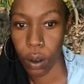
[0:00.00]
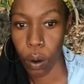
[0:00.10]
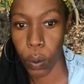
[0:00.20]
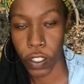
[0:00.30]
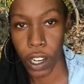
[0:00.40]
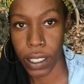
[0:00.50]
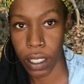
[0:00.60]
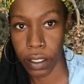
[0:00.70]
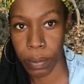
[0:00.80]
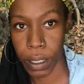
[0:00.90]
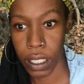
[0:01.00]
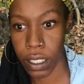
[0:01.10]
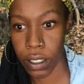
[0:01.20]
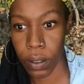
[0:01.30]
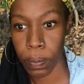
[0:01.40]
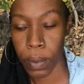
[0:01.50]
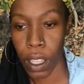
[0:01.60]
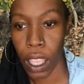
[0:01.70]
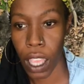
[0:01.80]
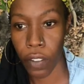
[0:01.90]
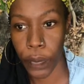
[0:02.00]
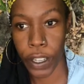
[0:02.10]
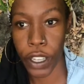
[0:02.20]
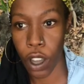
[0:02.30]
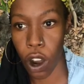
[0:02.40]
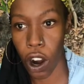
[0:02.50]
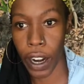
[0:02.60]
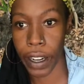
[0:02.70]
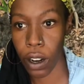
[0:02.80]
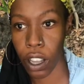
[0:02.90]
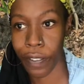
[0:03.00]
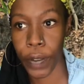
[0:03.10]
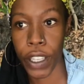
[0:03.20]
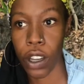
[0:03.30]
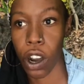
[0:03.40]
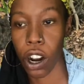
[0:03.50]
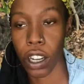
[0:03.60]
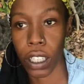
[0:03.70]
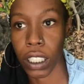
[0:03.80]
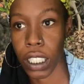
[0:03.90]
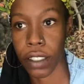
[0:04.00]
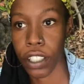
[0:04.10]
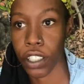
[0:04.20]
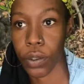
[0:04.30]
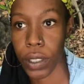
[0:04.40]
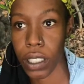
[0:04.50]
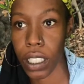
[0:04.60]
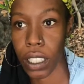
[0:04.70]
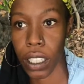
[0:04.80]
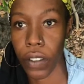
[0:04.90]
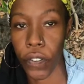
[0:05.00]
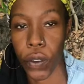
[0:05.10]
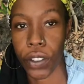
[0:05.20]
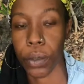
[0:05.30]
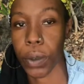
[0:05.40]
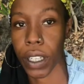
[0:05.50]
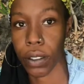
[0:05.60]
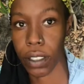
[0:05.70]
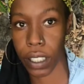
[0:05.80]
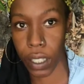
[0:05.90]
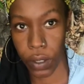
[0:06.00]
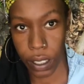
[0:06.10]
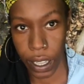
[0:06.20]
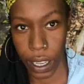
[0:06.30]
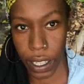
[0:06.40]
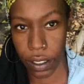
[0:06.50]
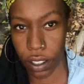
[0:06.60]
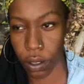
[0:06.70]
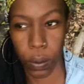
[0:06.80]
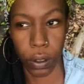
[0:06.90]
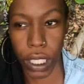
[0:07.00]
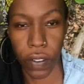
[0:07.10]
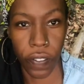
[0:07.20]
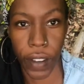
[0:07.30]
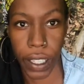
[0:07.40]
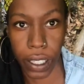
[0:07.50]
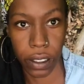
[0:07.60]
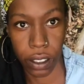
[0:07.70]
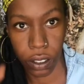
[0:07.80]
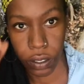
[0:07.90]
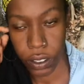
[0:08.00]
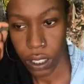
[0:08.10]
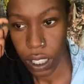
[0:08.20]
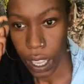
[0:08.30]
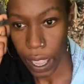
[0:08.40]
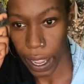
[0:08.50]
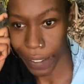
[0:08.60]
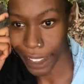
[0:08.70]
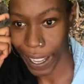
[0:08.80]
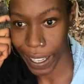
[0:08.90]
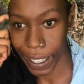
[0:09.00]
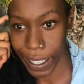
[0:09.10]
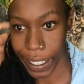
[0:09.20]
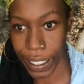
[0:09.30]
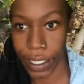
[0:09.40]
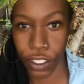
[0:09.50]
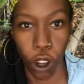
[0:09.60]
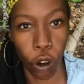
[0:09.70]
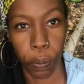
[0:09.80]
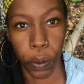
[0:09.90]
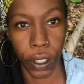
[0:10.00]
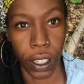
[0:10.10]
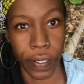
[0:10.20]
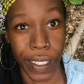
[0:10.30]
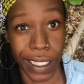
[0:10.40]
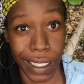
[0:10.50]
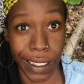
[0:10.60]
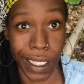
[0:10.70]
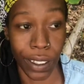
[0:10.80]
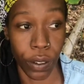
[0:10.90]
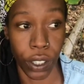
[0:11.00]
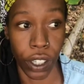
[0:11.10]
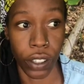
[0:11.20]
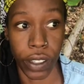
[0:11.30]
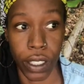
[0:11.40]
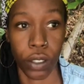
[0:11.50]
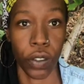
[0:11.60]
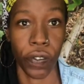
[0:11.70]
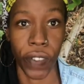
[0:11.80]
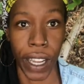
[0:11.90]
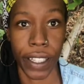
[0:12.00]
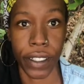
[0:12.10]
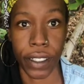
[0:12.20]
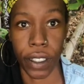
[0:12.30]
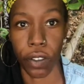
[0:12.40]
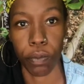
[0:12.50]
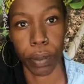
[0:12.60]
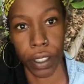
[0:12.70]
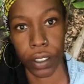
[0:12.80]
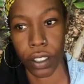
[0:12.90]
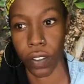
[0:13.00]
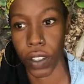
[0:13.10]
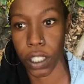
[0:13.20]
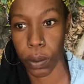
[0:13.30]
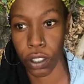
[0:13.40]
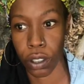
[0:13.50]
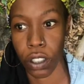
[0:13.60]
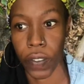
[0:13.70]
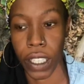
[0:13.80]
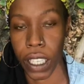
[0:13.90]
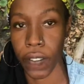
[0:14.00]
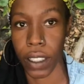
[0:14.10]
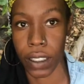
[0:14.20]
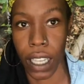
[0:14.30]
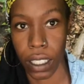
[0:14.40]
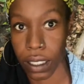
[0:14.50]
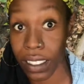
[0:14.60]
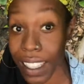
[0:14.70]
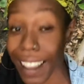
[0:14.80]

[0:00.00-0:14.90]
with ourselves, because if we are continuously looking for someone else to give us the answer, we'll never find ourselves. And that is the whole point of existing on earth, is to find yourself, be yourself, express yourself, and give your talents.